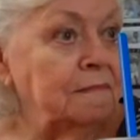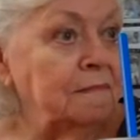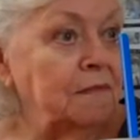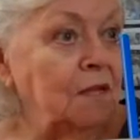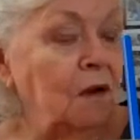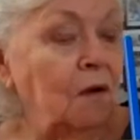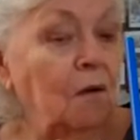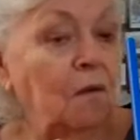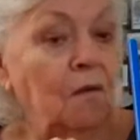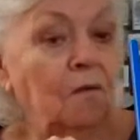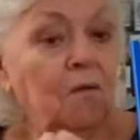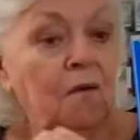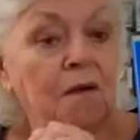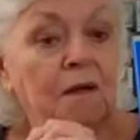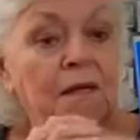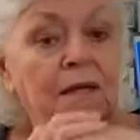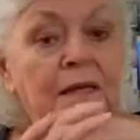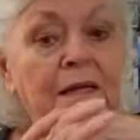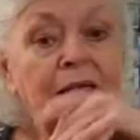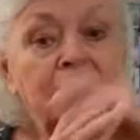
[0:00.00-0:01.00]
No.
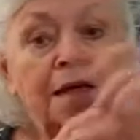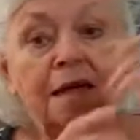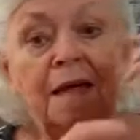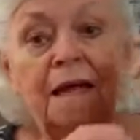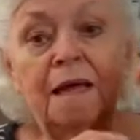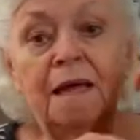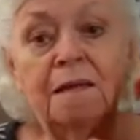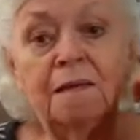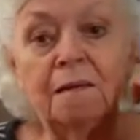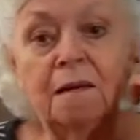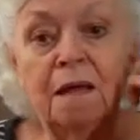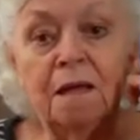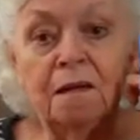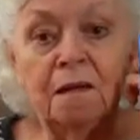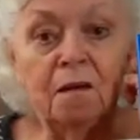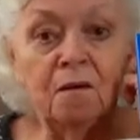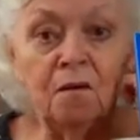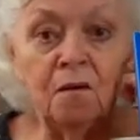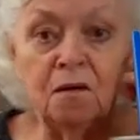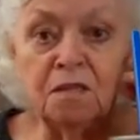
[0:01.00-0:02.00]
And
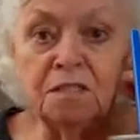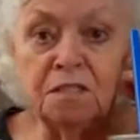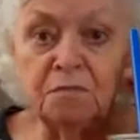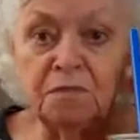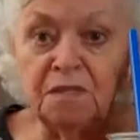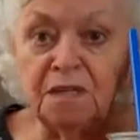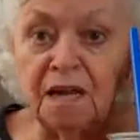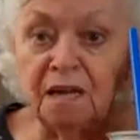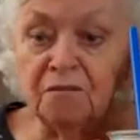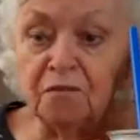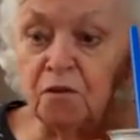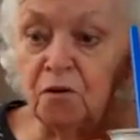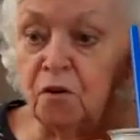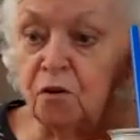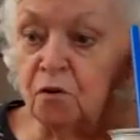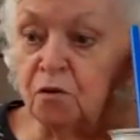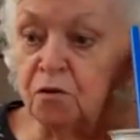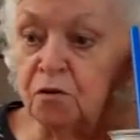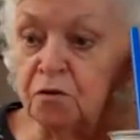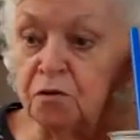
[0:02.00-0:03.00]
of course, we never
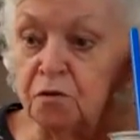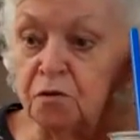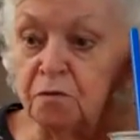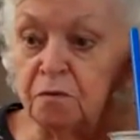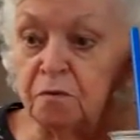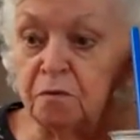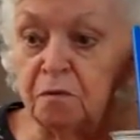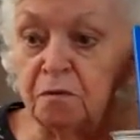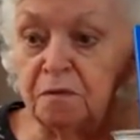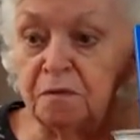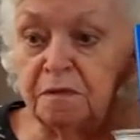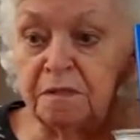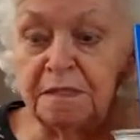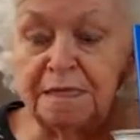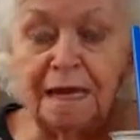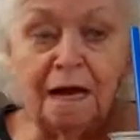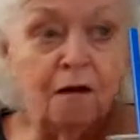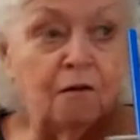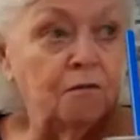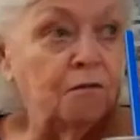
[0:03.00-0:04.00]
heard of the
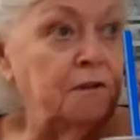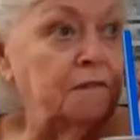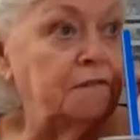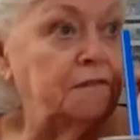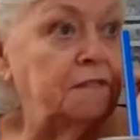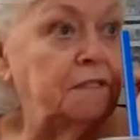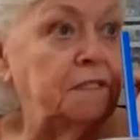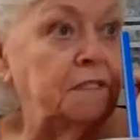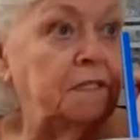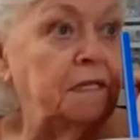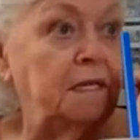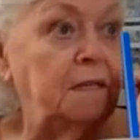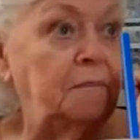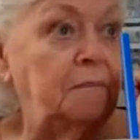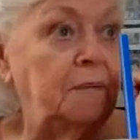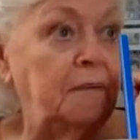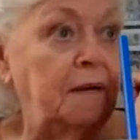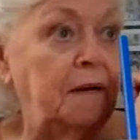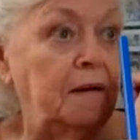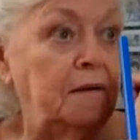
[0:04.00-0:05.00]
town of Tinley
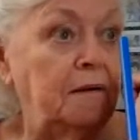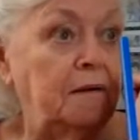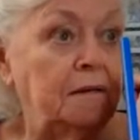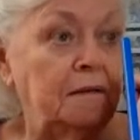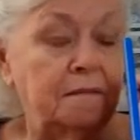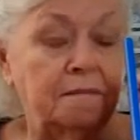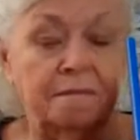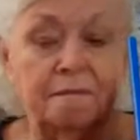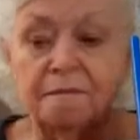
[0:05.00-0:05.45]
Park.